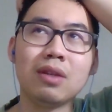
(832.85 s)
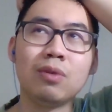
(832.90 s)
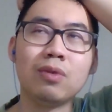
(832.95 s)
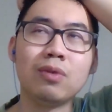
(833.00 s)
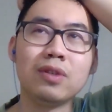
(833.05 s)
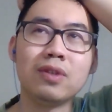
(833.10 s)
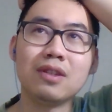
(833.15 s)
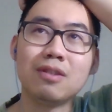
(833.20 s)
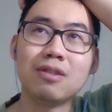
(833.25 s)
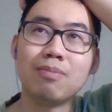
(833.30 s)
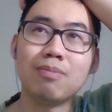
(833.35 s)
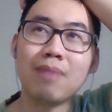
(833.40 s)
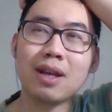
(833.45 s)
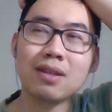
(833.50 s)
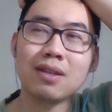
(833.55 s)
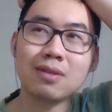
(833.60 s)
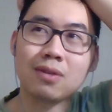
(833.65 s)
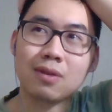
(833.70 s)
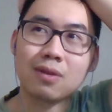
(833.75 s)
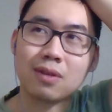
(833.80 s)
who is this
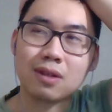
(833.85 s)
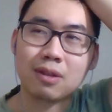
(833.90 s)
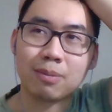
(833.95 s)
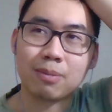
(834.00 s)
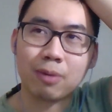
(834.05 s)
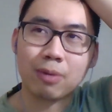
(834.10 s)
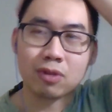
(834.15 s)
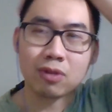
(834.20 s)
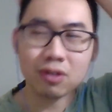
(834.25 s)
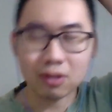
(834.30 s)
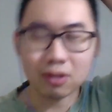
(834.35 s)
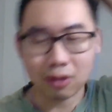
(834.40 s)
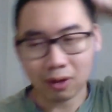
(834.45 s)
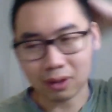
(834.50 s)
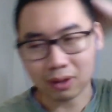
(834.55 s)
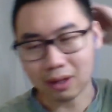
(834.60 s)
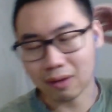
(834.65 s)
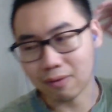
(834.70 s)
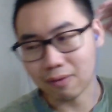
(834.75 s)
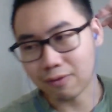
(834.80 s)
mentor to both
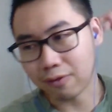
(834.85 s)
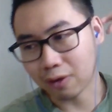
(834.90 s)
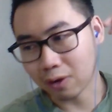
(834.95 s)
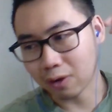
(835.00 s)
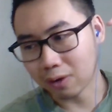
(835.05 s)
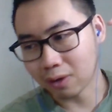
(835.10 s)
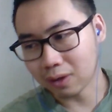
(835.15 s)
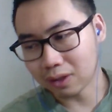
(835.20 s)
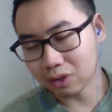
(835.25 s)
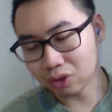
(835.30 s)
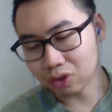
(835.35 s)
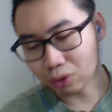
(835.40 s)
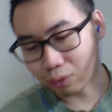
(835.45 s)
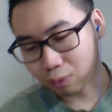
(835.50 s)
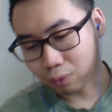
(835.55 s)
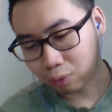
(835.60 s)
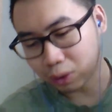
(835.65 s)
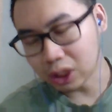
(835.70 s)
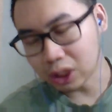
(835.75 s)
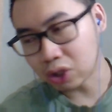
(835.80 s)
Stark and Fern, is
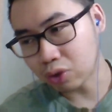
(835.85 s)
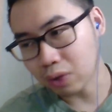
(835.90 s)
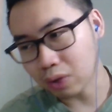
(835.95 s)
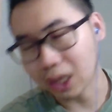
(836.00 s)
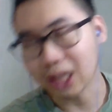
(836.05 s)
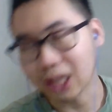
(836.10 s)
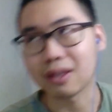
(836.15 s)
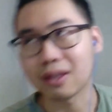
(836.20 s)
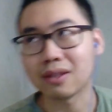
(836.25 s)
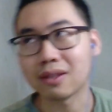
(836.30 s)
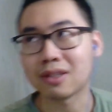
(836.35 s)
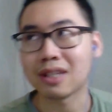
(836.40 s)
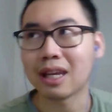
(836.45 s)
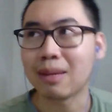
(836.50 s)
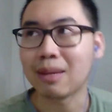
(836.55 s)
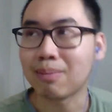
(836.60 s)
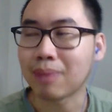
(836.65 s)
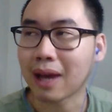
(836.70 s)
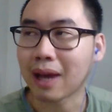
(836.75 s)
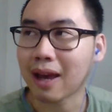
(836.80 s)
retreading the
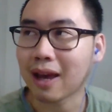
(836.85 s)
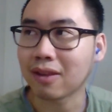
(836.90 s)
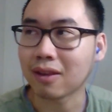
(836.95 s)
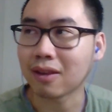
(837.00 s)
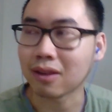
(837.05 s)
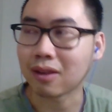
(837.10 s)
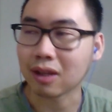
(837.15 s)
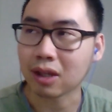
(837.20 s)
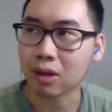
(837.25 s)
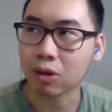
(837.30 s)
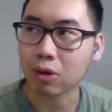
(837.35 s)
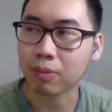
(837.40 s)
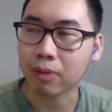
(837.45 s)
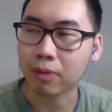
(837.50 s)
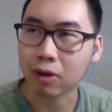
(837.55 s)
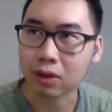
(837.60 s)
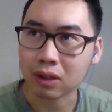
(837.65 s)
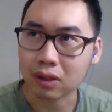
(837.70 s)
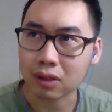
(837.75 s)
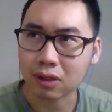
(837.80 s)
same path that the hero
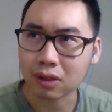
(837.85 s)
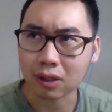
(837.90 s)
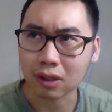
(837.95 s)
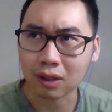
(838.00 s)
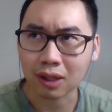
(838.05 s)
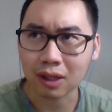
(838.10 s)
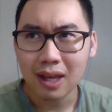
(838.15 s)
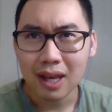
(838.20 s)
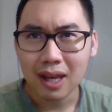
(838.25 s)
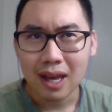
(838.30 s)
party took.